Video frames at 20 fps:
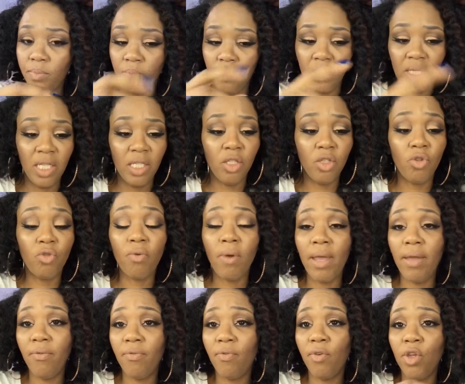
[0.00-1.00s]
is
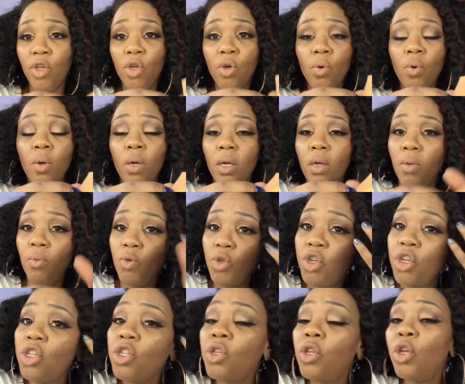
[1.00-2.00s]
great for you.
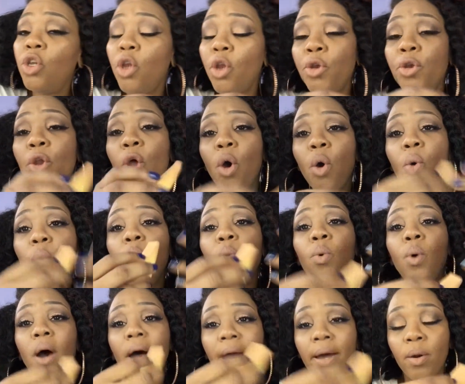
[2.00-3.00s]
Just know
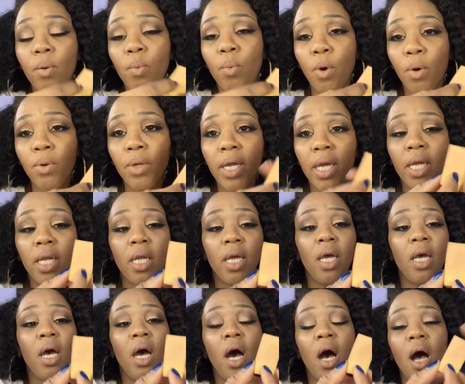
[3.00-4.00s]
how to work it.
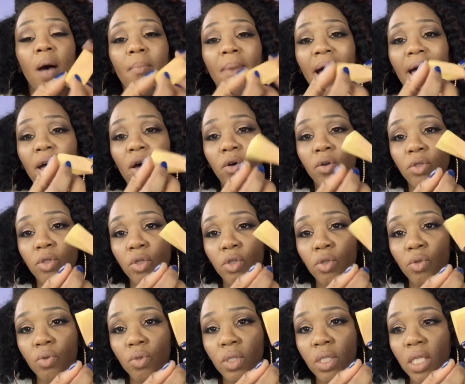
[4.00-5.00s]
I also
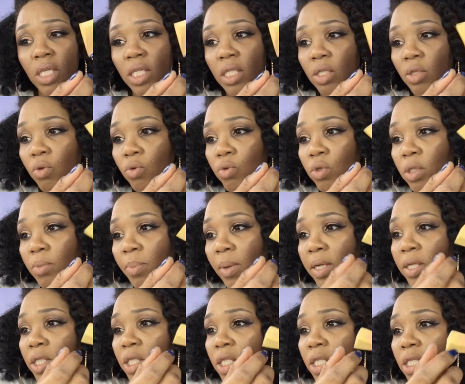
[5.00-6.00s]
use these little
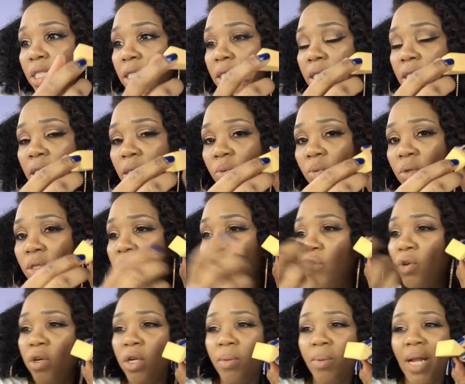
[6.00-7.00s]
sponges. This one's
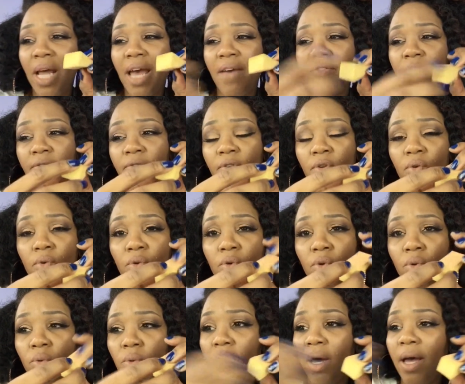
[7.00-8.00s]
dirty, but I have a few